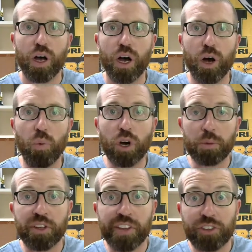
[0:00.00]

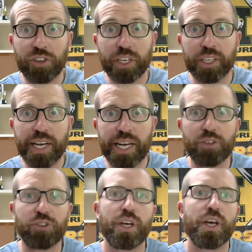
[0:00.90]
Welcome to the next day of
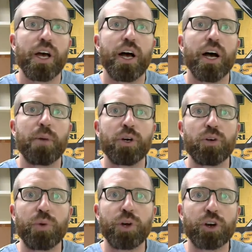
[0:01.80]
class.
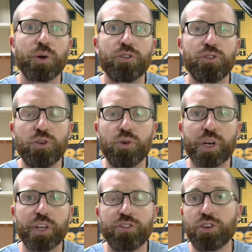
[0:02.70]
We are going
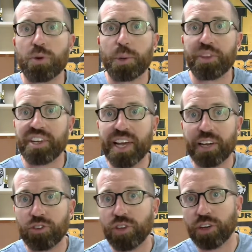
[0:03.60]
to continue on with the
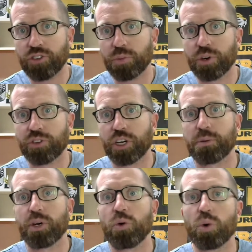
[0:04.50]
next section. We're going to talk
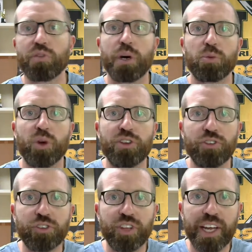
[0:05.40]
about order of
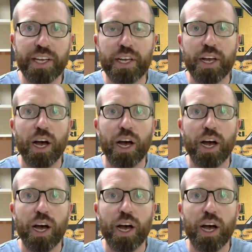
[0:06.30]
operations today.